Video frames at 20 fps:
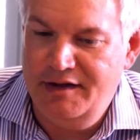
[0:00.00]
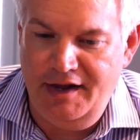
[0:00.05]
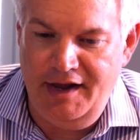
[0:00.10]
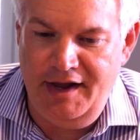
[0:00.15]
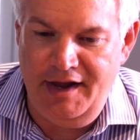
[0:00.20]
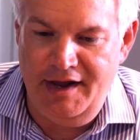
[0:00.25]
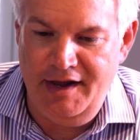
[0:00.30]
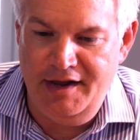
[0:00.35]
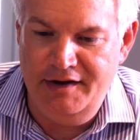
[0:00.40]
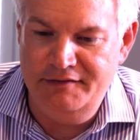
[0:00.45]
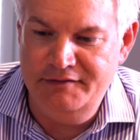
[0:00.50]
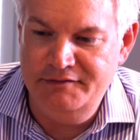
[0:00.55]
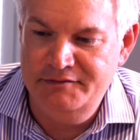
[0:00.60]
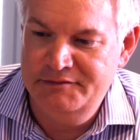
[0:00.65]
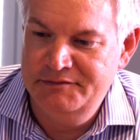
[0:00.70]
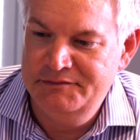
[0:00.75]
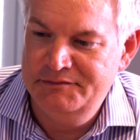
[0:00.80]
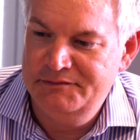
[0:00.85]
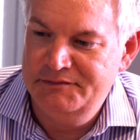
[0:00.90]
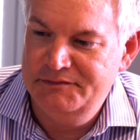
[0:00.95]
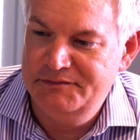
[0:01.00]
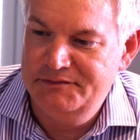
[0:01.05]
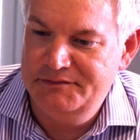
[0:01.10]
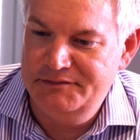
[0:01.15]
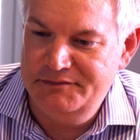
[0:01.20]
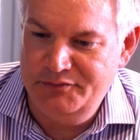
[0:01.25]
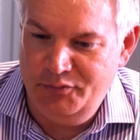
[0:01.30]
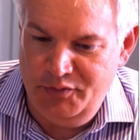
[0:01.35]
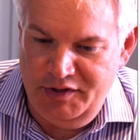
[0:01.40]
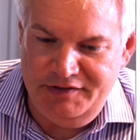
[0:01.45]
And
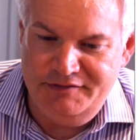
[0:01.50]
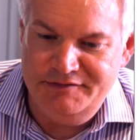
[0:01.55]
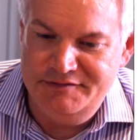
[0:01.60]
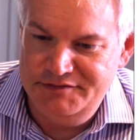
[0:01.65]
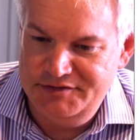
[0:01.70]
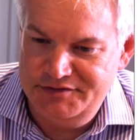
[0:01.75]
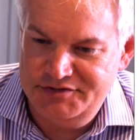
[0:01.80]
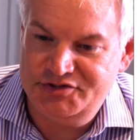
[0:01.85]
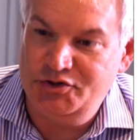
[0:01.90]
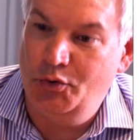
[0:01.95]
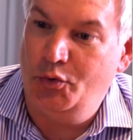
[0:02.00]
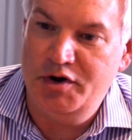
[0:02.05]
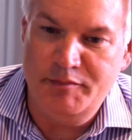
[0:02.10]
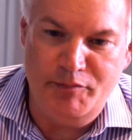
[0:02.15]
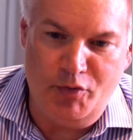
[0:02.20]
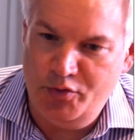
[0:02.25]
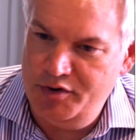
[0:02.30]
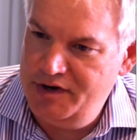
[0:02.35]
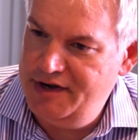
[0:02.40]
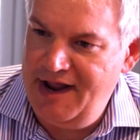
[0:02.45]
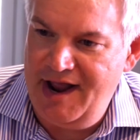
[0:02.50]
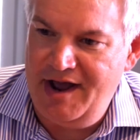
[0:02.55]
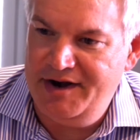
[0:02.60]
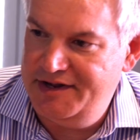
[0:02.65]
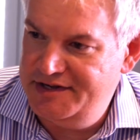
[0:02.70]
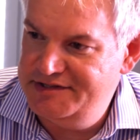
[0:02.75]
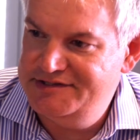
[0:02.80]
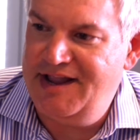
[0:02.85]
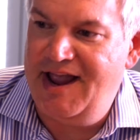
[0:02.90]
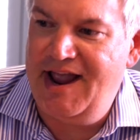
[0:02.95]
we storyboarded out
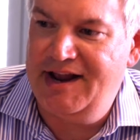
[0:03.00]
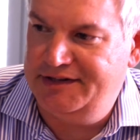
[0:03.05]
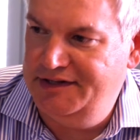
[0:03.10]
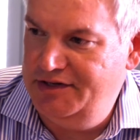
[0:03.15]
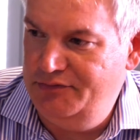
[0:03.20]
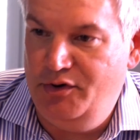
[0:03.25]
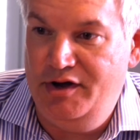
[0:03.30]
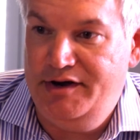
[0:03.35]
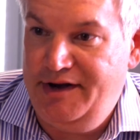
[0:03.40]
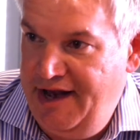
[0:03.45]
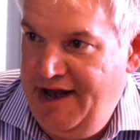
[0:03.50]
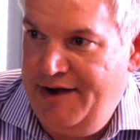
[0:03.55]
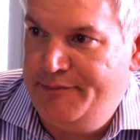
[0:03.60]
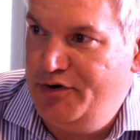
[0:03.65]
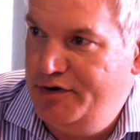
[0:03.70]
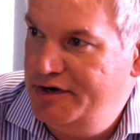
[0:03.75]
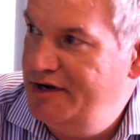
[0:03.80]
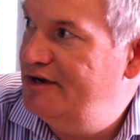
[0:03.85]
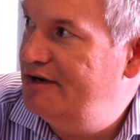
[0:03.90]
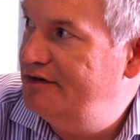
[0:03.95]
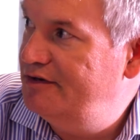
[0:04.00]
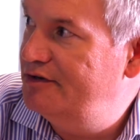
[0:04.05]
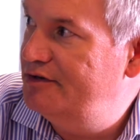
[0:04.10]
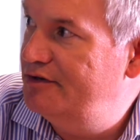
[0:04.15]
exactly what Hammer needed to